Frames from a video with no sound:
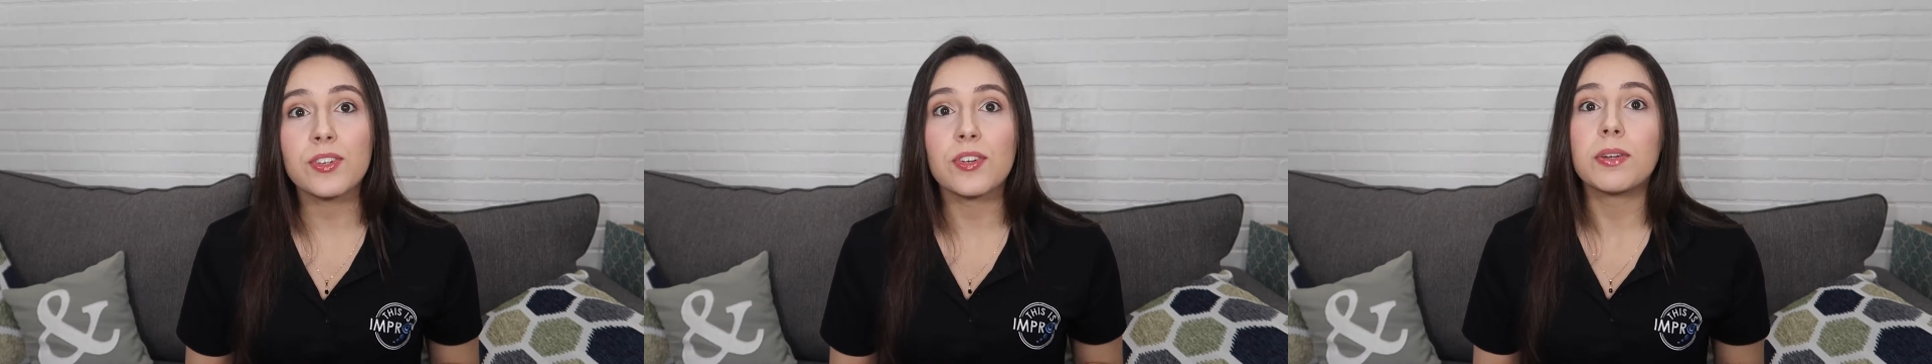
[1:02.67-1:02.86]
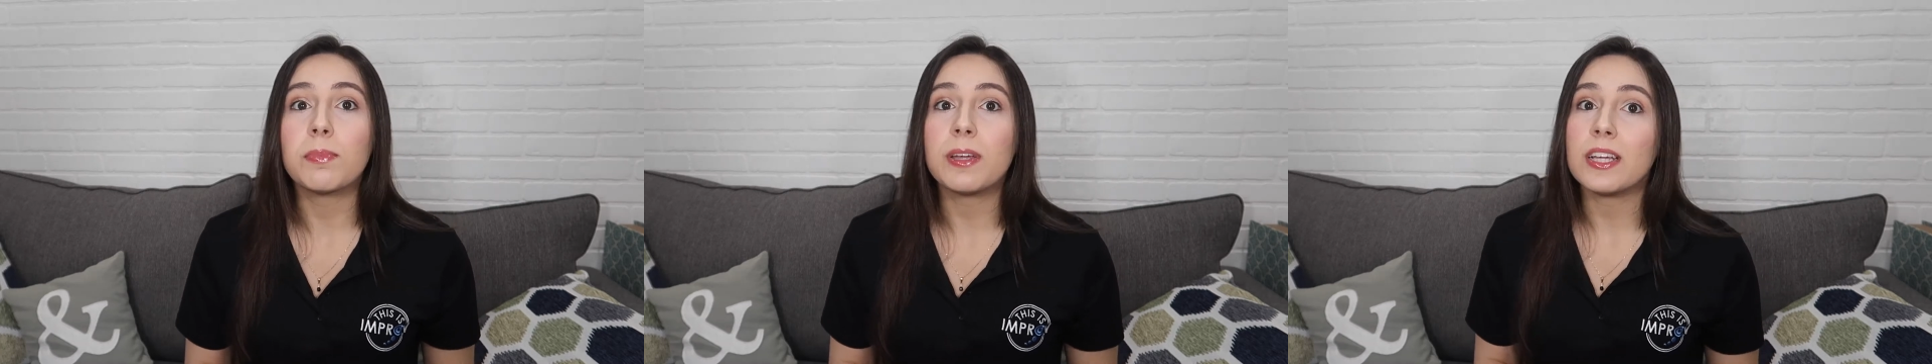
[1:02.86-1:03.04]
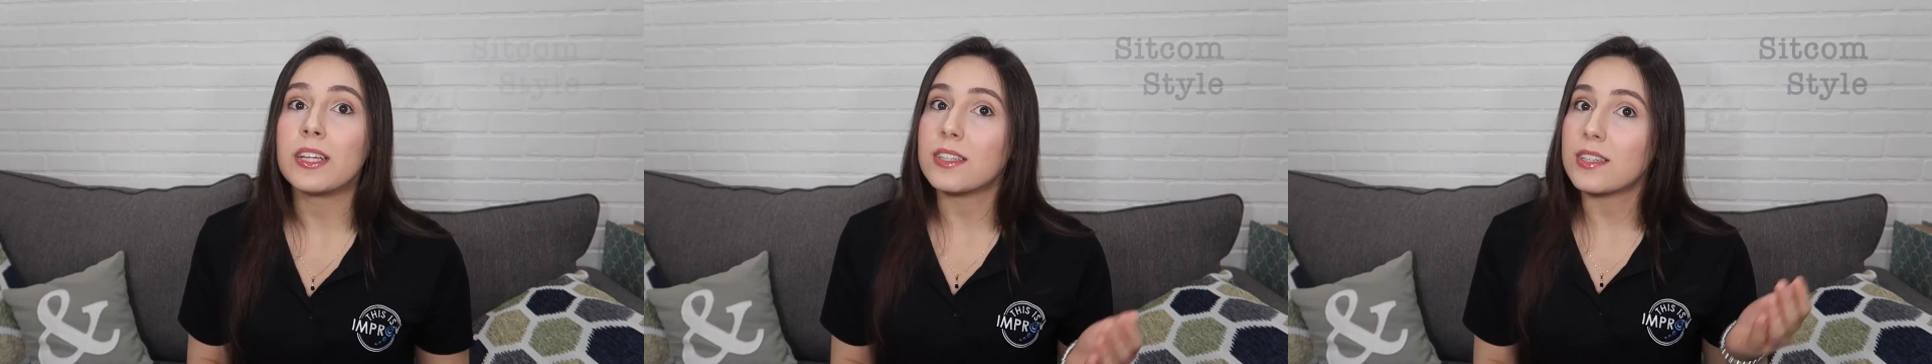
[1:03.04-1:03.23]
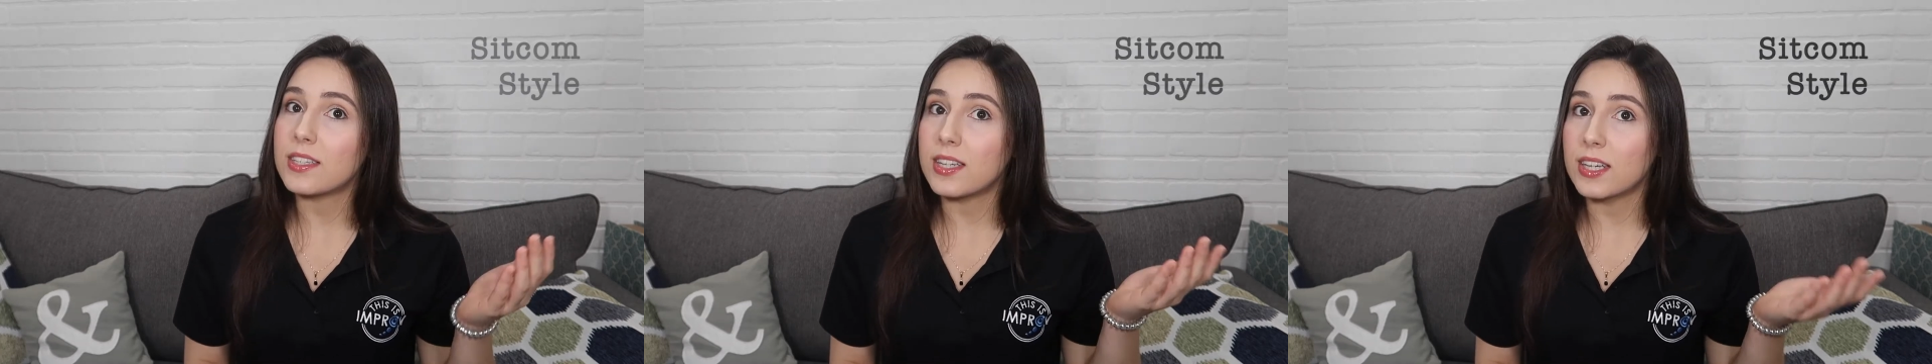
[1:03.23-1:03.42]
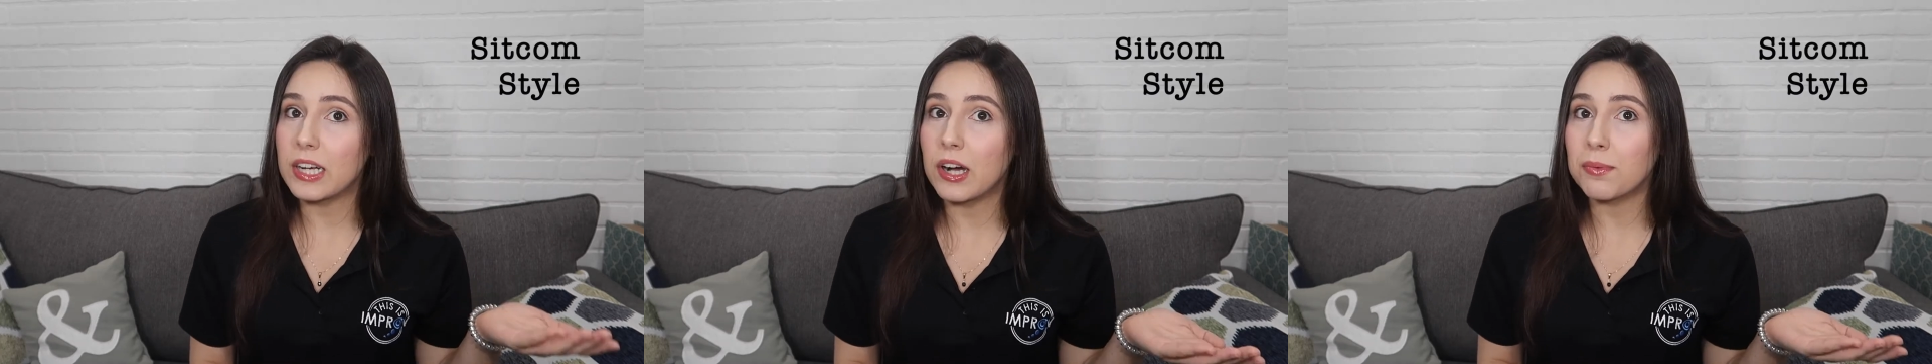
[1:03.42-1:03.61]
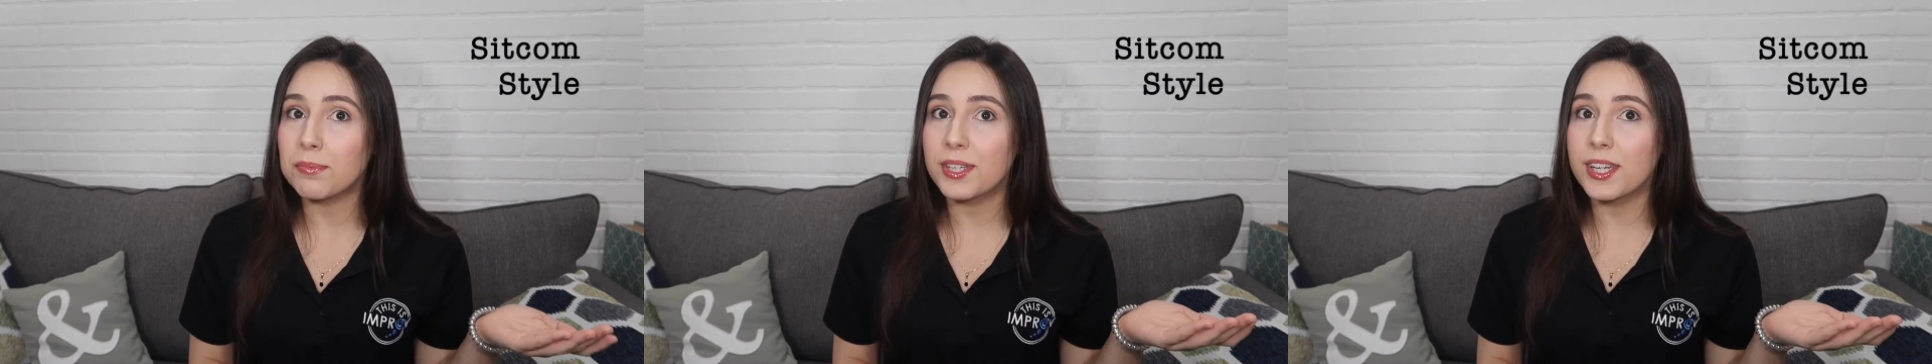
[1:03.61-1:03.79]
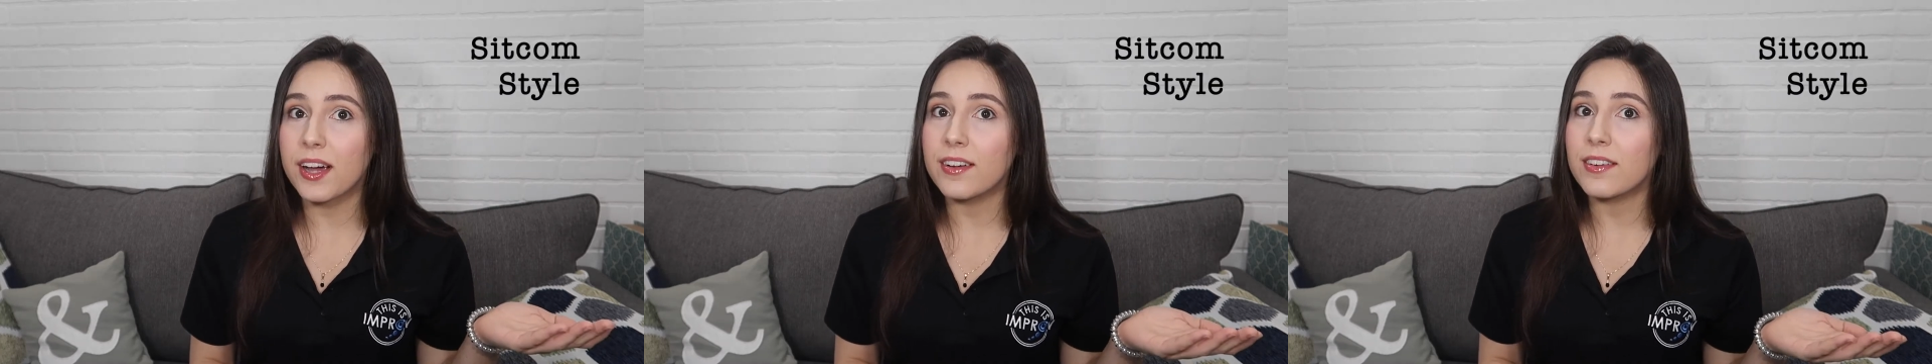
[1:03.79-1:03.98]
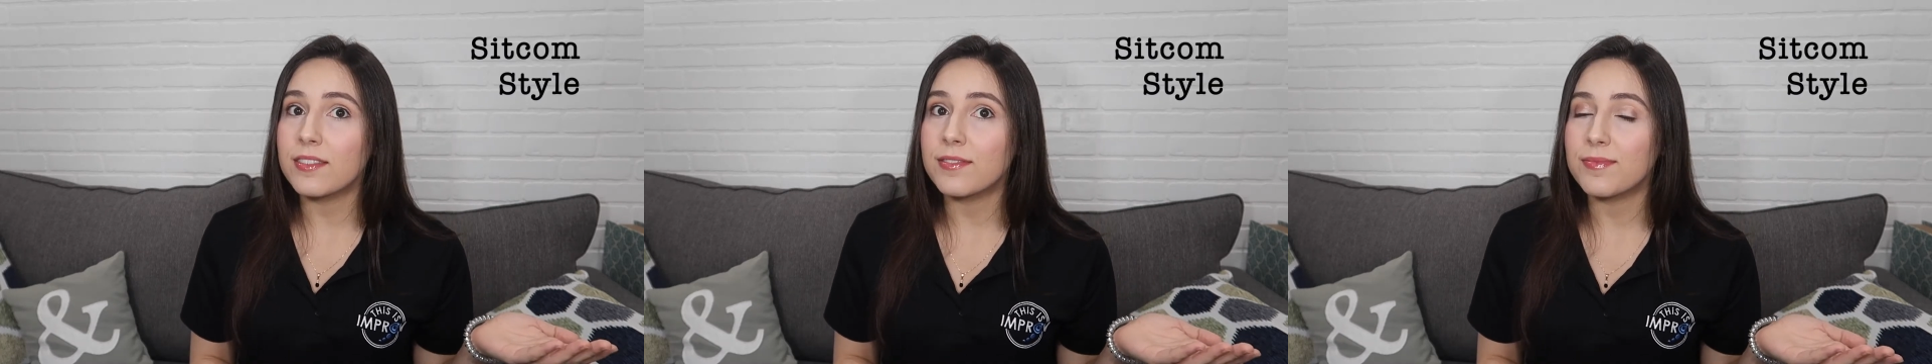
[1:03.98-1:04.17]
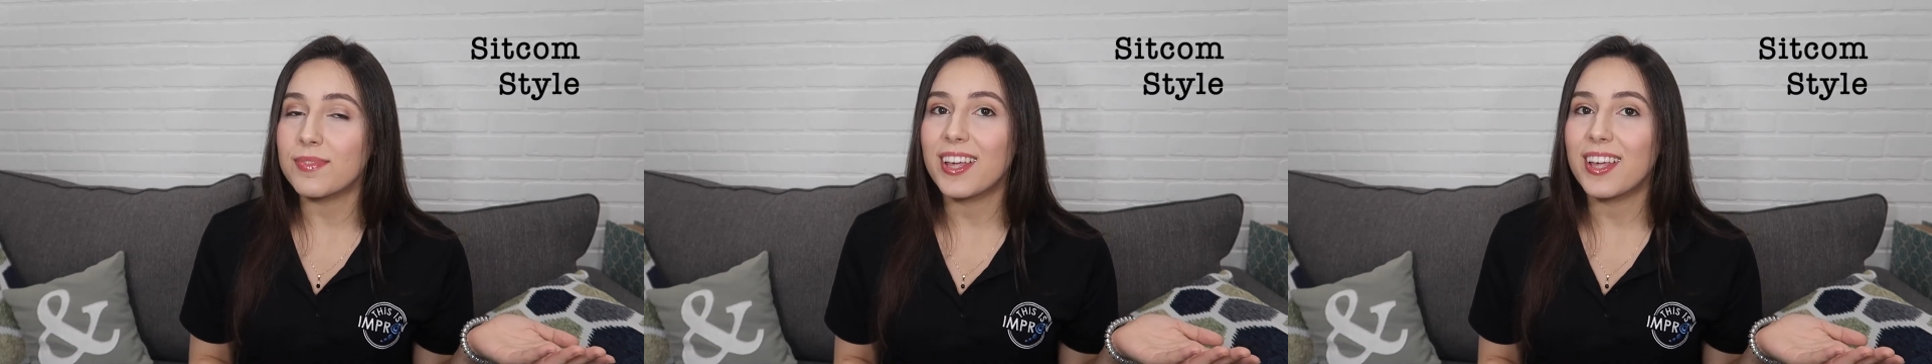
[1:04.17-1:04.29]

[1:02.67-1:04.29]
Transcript: going to be sitcom style